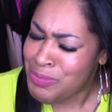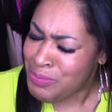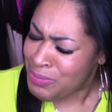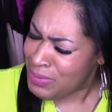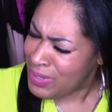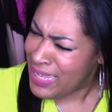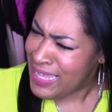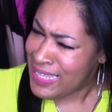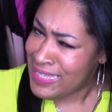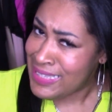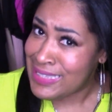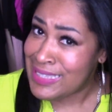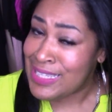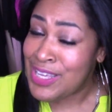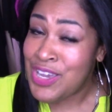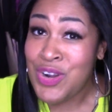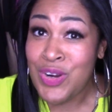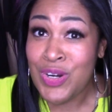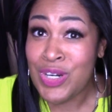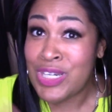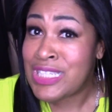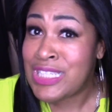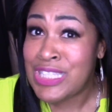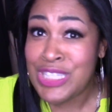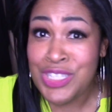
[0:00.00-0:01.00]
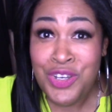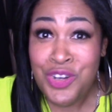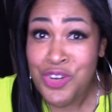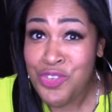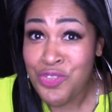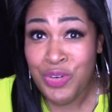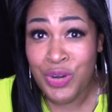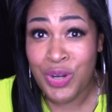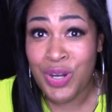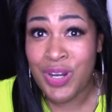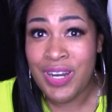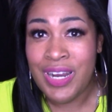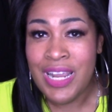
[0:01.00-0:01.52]
What? Or
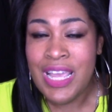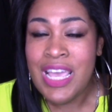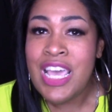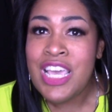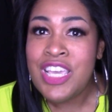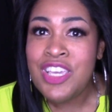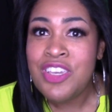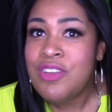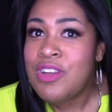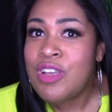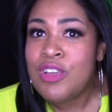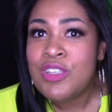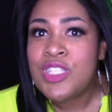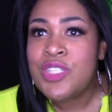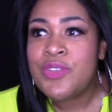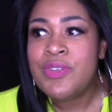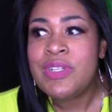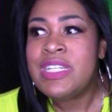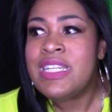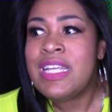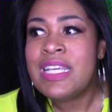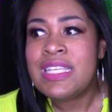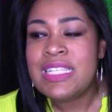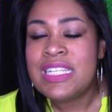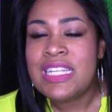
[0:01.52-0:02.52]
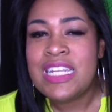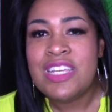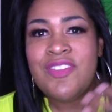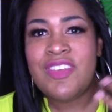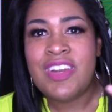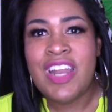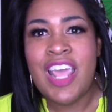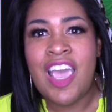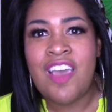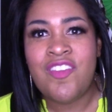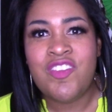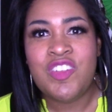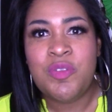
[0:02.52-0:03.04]
silver, you know, so it doesn't even
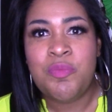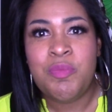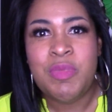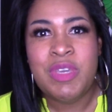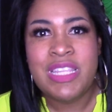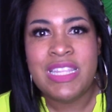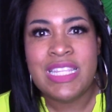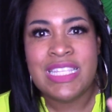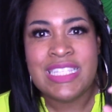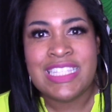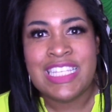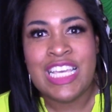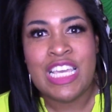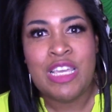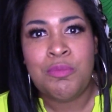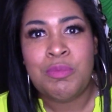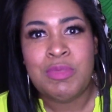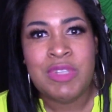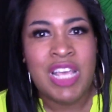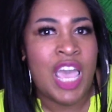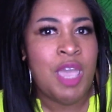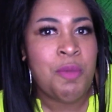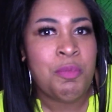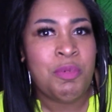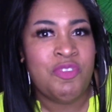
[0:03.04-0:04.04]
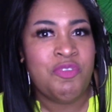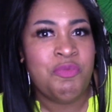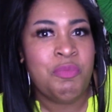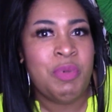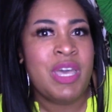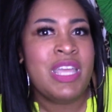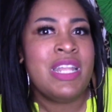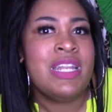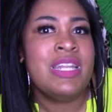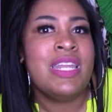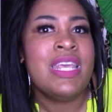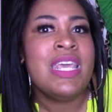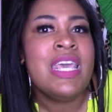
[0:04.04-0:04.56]
have to be the same type of
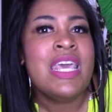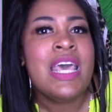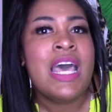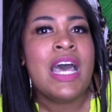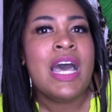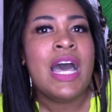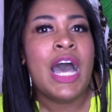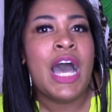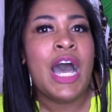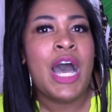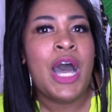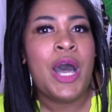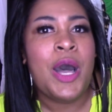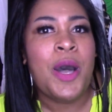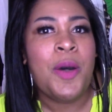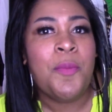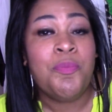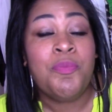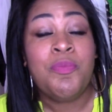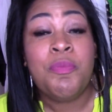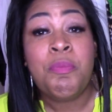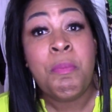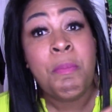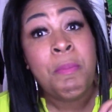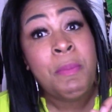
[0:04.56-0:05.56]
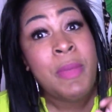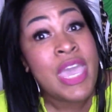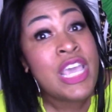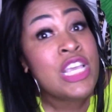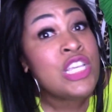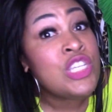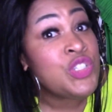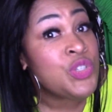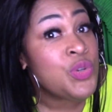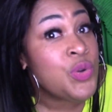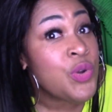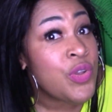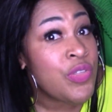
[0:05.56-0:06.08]
button. Make
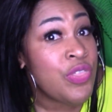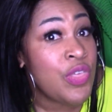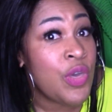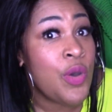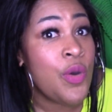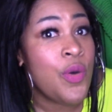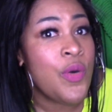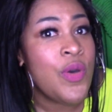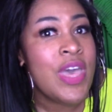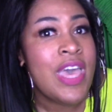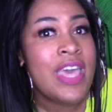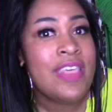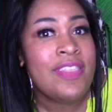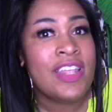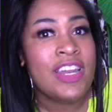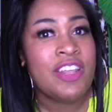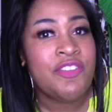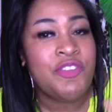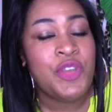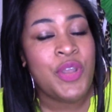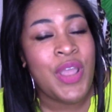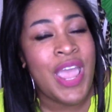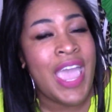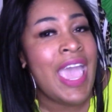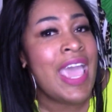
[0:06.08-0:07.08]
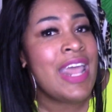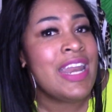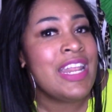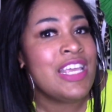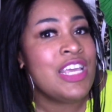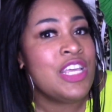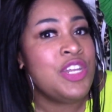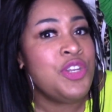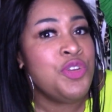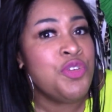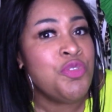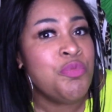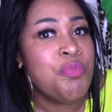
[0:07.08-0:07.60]
sure though that if you're adding
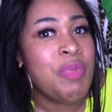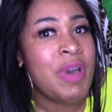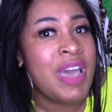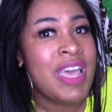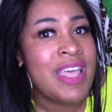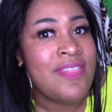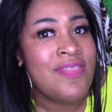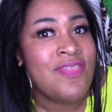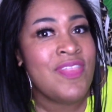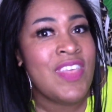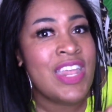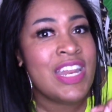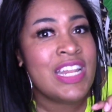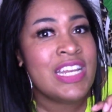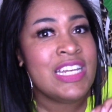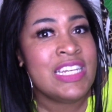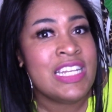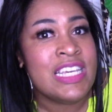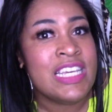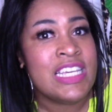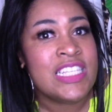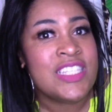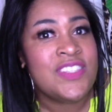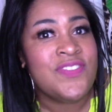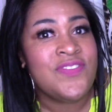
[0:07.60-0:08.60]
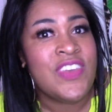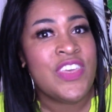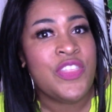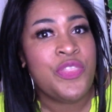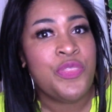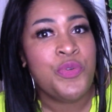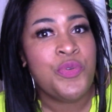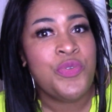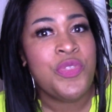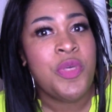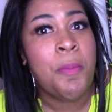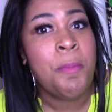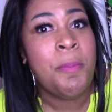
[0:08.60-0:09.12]
a new button, that it does fit
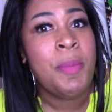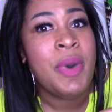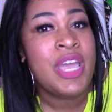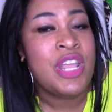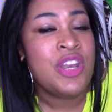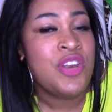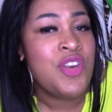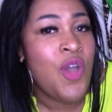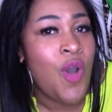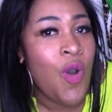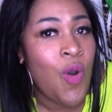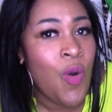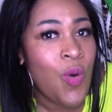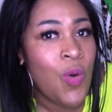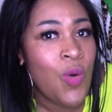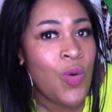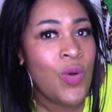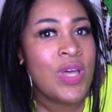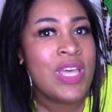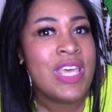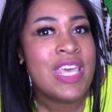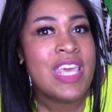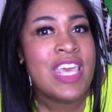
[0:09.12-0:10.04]
through the buttonhole.